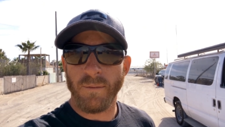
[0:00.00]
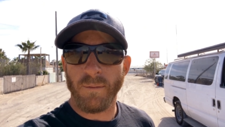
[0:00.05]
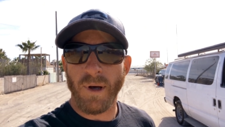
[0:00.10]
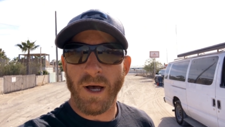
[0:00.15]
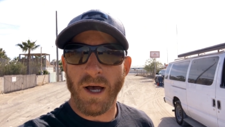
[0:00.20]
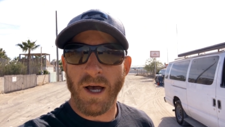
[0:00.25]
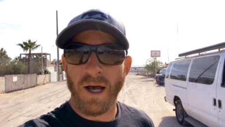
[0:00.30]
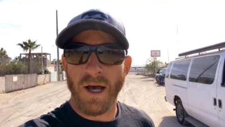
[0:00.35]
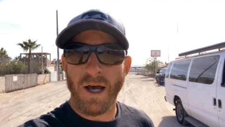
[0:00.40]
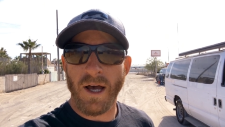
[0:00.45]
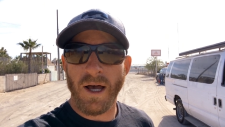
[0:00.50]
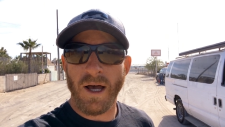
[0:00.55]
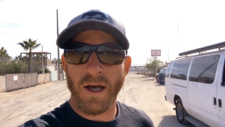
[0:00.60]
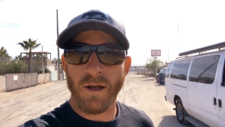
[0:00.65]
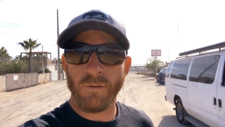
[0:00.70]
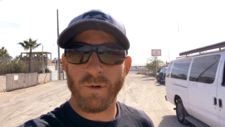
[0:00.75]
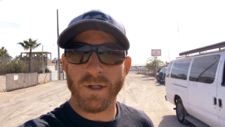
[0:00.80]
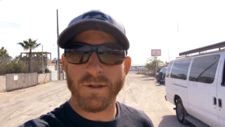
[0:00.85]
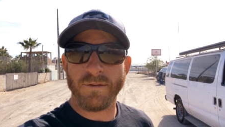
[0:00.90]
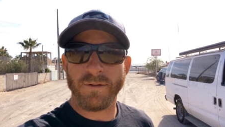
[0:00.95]

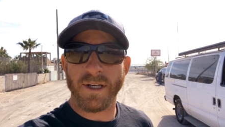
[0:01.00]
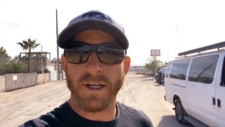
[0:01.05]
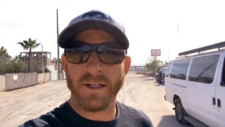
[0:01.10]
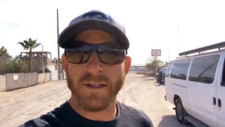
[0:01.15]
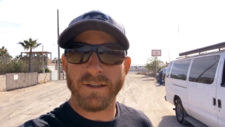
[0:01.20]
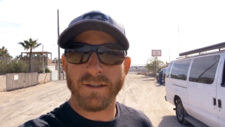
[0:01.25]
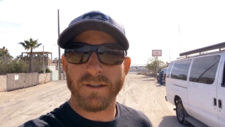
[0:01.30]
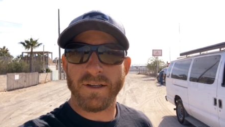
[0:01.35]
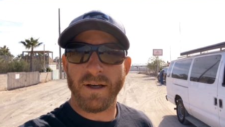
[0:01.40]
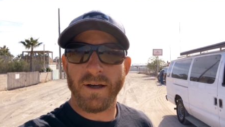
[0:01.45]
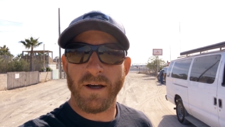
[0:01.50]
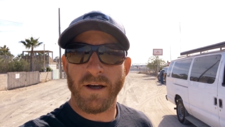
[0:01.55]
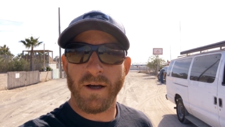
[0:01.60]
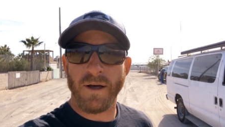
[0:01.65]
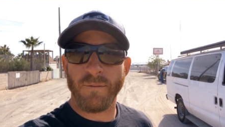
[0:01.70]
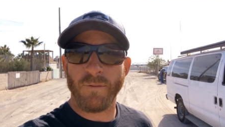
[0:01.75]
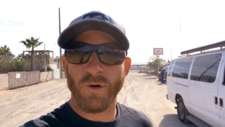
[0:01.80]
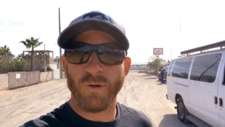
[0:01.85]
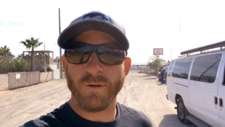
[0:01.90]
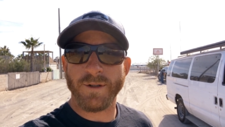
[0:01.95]
But once we get into
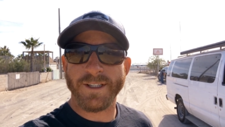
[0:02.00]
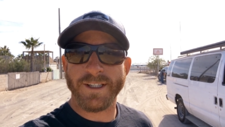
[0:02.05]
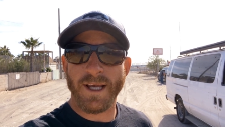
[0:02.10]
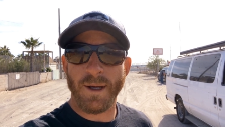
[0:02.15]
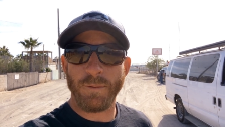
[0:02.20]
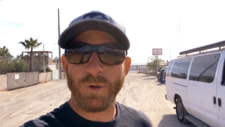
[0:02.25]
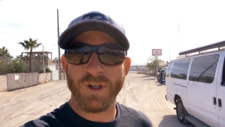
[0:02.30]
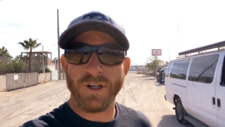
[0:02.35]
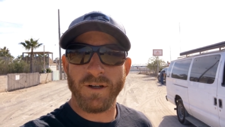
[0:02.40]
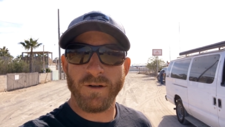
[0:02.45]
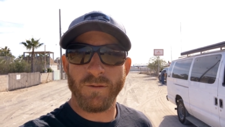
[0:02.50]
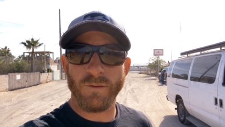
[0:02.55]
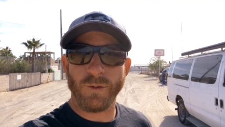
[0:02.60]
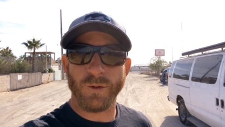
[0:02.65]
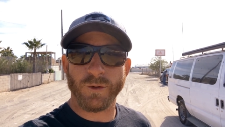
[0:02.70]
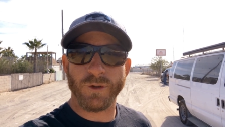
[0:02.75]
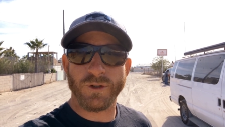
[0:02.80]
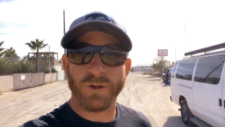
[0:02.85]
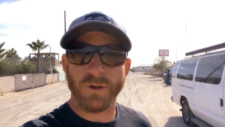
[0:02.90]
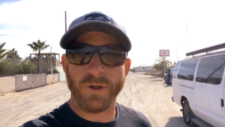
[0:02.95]
some reception,
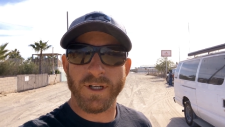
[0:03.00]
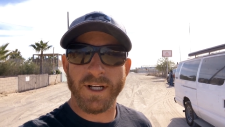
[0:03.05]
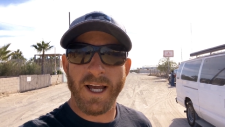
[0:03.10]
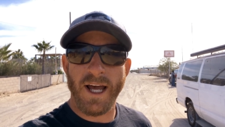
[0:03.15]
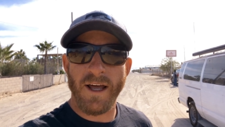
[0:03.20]
we'll sort it